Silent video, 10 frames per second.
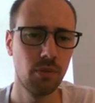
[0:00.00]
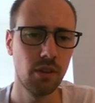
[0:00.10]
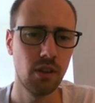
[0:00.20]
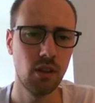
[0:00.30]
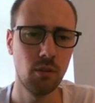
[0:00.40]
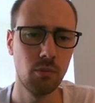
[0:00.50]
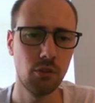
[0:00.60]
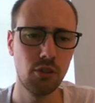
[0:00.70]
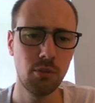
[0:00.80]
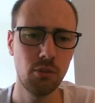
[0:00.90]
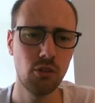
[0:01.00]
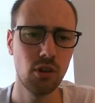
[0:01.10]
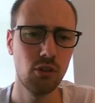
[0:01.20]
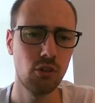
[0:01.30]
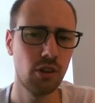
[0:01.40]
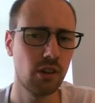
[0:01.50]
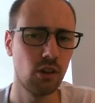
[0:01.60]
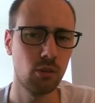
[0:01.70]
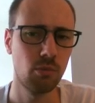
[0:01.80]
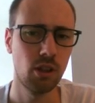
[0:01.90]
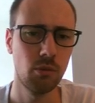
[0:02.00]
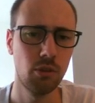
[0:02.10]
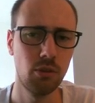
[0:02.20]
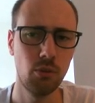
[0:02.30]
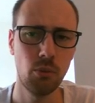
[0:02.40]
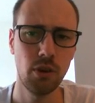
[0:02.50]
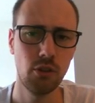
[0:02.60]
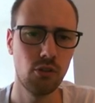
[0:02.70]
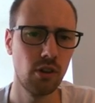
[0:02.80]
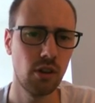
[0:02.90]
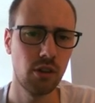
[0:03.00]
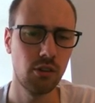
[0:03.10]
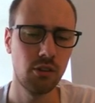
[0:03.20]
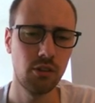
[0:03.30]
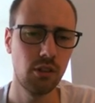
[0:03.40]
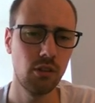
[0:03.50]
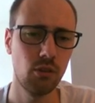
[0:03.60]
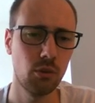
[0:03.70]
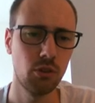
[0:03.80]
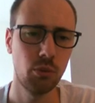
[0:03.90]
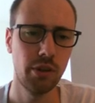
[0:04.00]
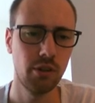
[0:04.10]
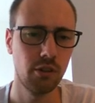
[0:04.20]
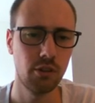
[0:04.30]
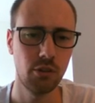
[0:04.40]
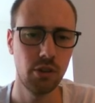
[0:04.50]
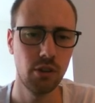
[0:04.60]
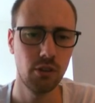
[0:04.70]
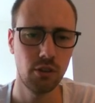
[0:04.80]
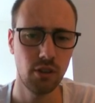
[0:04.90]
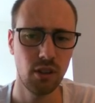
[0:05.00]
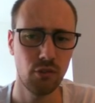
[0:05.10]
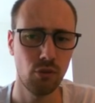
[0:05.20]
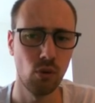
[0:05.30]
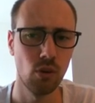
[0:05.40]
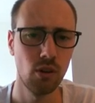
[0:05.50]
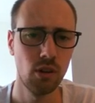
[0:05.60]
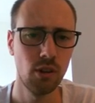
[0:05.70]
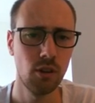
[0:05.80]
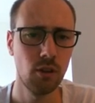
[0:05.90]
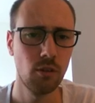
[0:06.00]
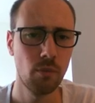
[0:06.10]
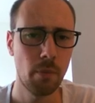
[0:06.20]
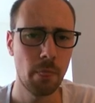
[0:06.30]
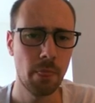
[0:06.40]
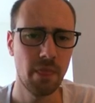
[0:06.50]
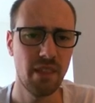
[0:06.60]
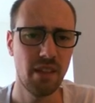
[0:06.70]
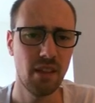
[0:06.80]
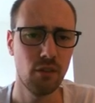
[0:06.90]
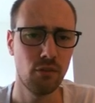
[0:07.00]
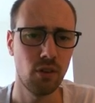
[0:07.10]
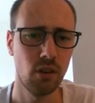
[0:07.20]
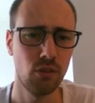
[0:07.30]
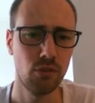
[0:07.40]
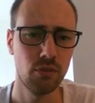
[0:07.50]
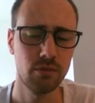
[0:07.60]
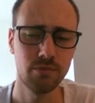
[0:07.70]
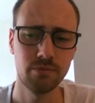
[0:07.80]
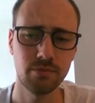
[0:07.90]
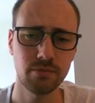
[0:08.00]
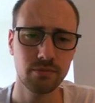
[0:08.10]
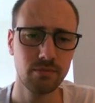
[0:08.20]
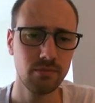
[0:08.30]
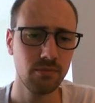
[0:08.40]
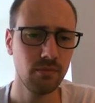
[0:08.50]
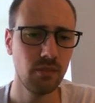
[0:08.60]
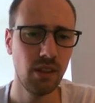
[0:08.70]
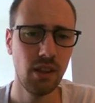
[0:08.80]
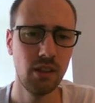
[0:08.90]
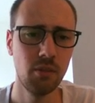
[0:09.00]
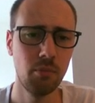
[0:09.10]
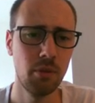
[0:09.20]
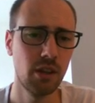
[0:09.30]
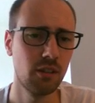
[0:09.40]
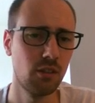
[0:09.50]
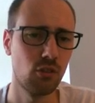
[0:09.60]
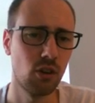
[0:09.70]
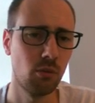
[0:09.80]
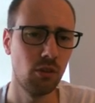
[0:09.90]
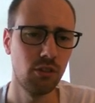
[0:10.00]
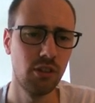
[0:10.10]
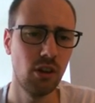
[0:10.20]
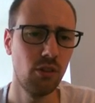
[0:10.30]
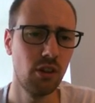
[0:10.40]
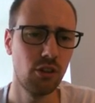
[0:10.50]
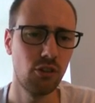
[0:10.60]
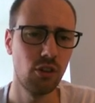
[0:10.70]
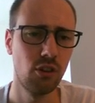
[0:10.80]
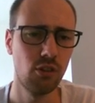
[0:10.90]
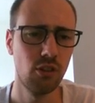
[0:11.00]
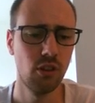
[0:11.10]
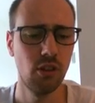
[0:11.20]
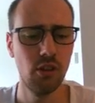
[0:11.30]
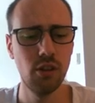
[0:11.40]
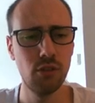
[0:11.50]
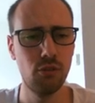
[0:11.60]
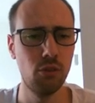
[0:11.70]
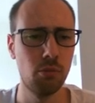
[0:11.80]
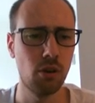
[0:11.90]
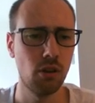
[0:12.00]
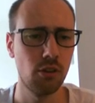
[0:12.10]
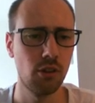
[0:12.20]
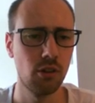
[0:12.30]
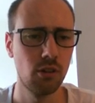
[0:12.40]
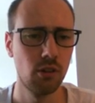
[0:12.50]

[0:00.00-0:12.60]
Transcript: So Sipke is trying to create counterplay, but white just realizes still what the weakness is, so he goes f4, f5, and black is in trouble. He's down the exchange. He has a few pawns here,